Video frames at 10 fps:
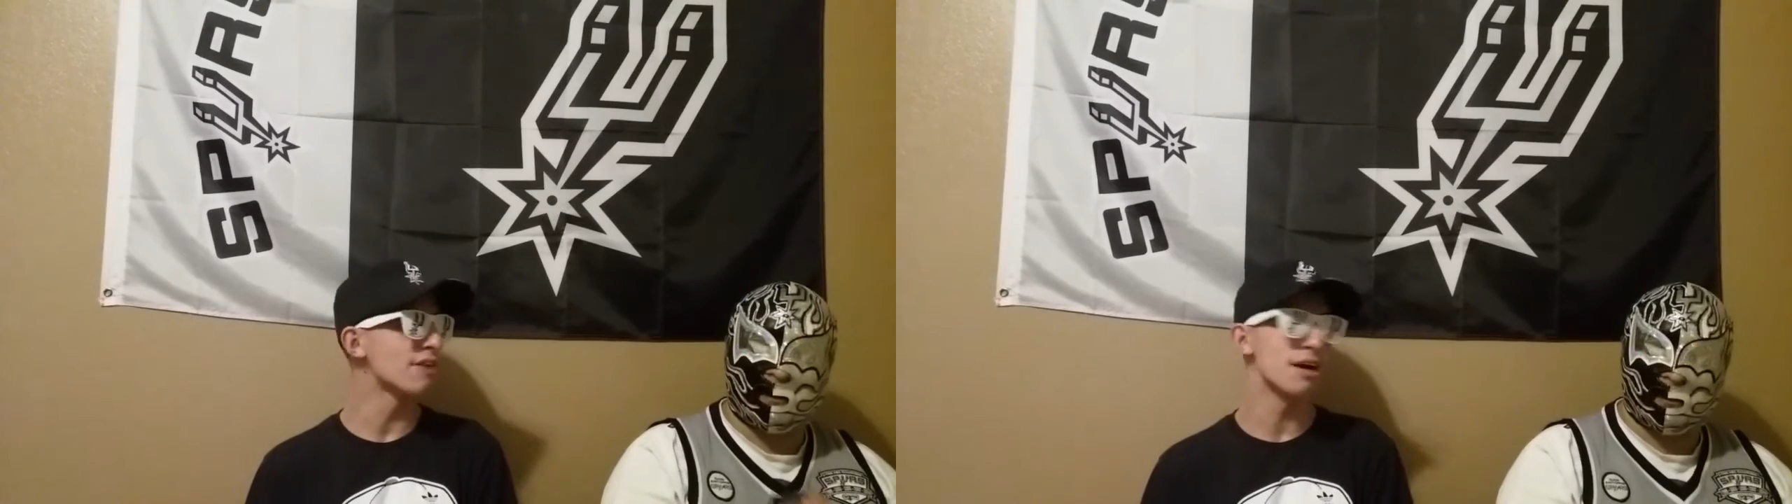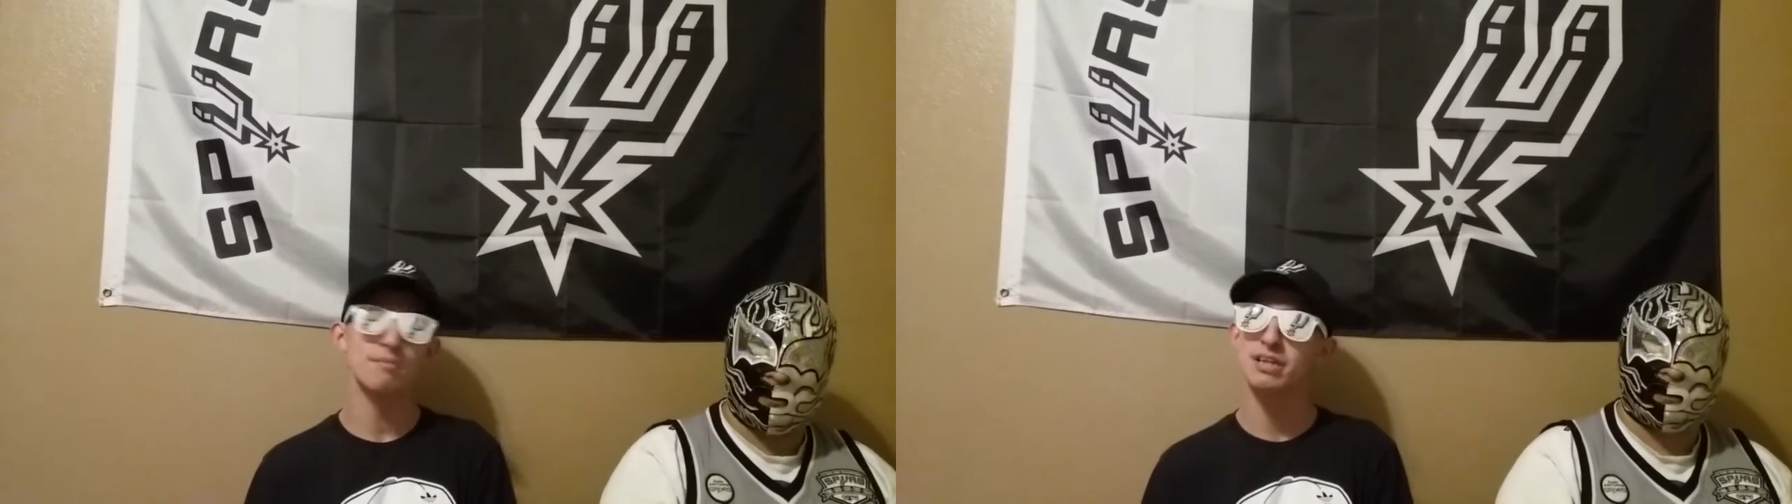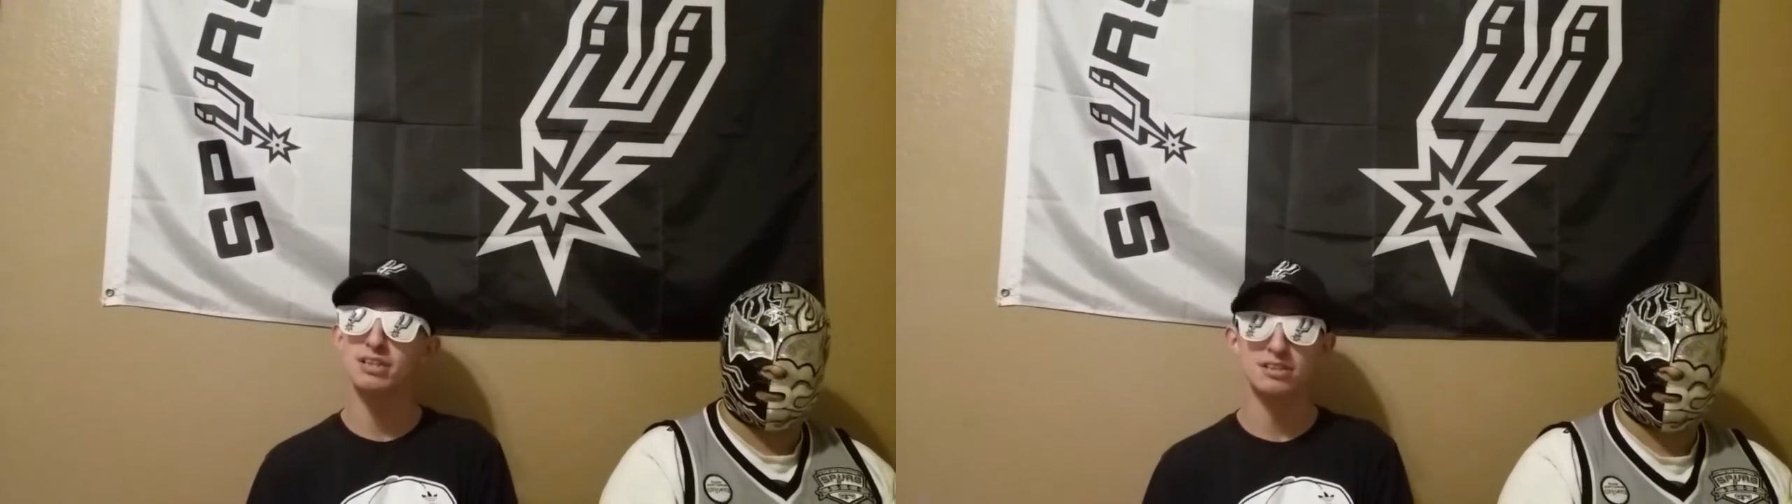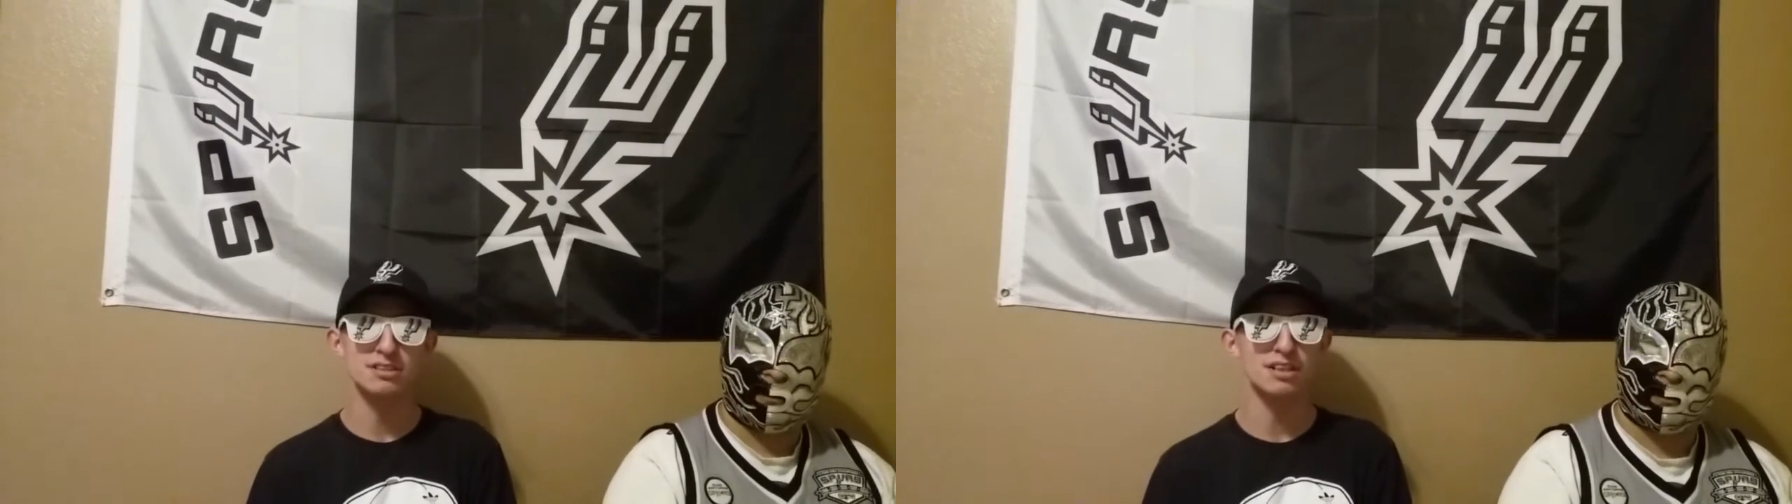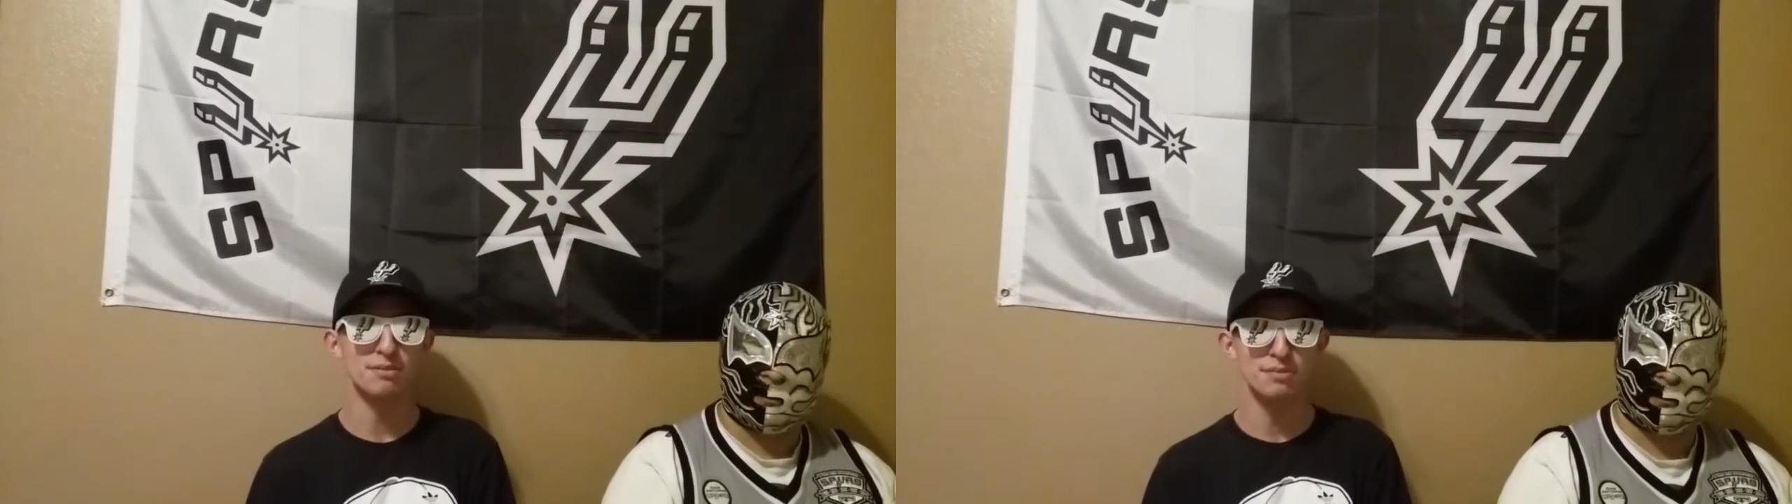Dwyane Dedmon is
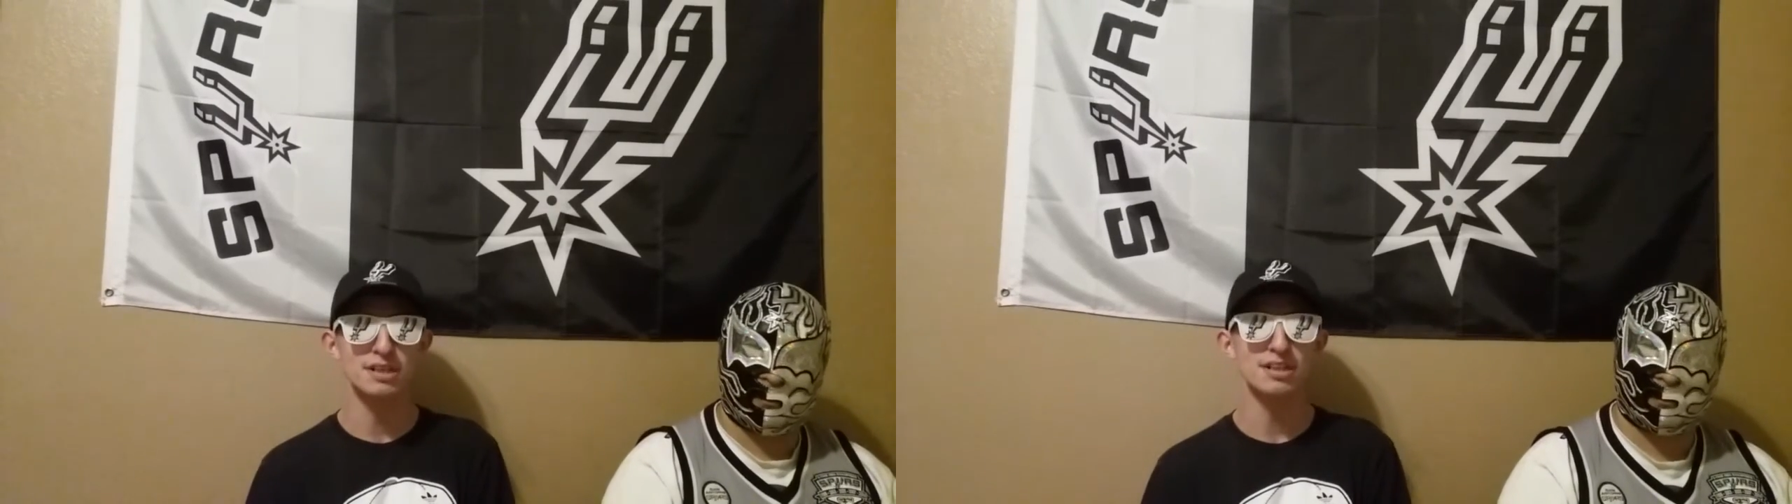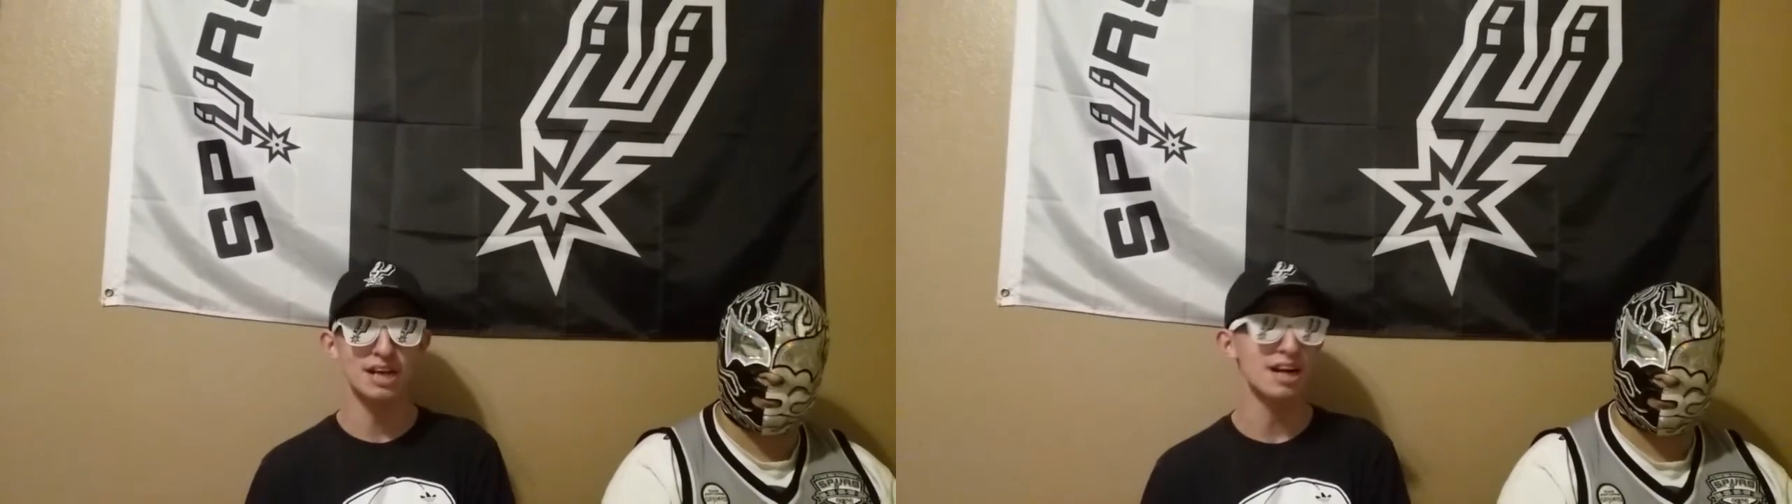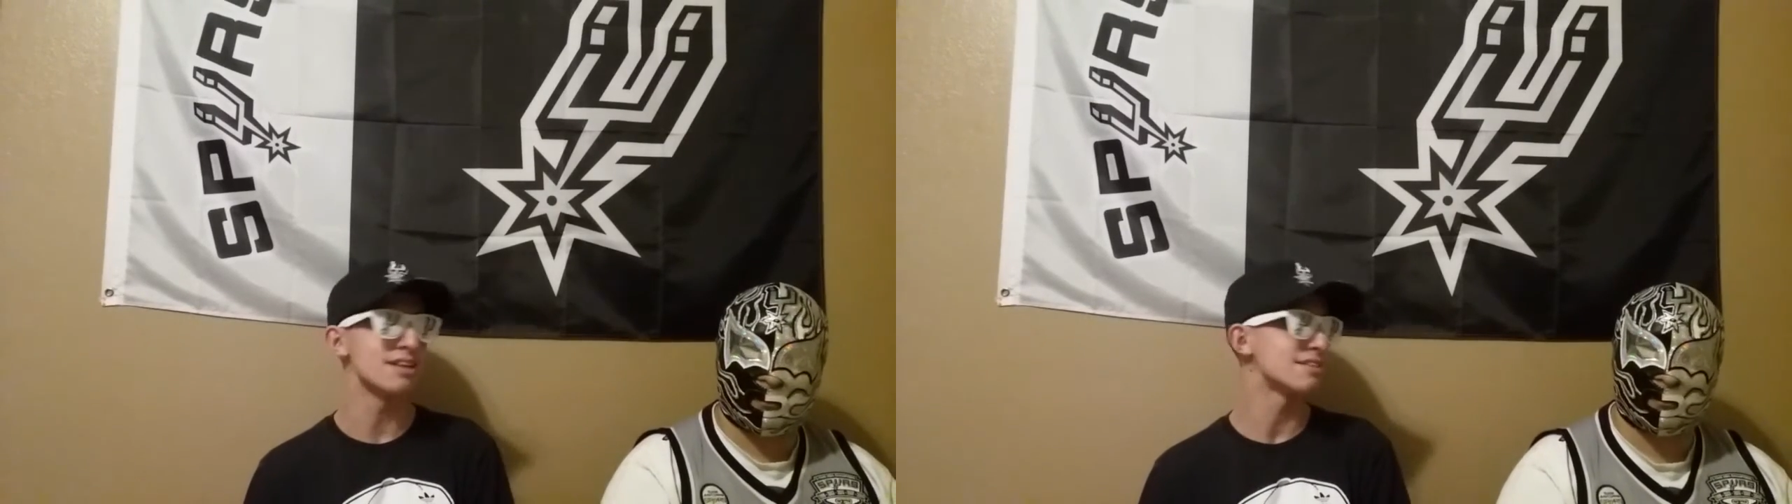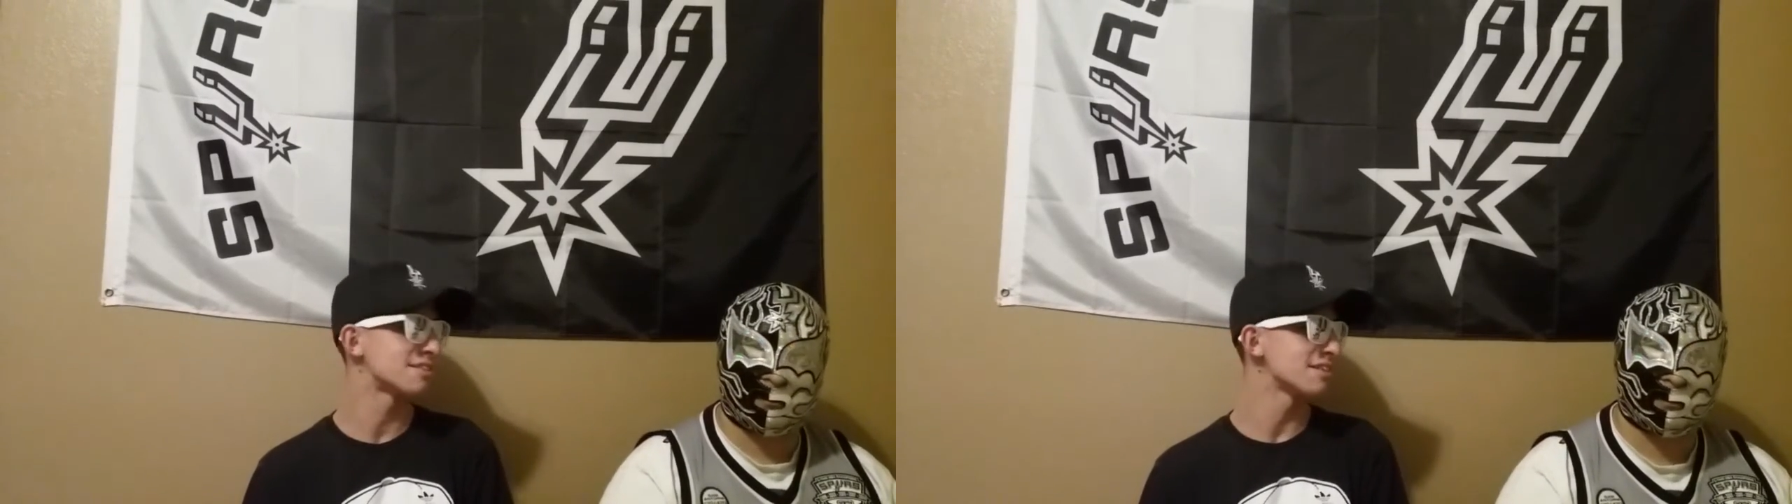gonna be nice.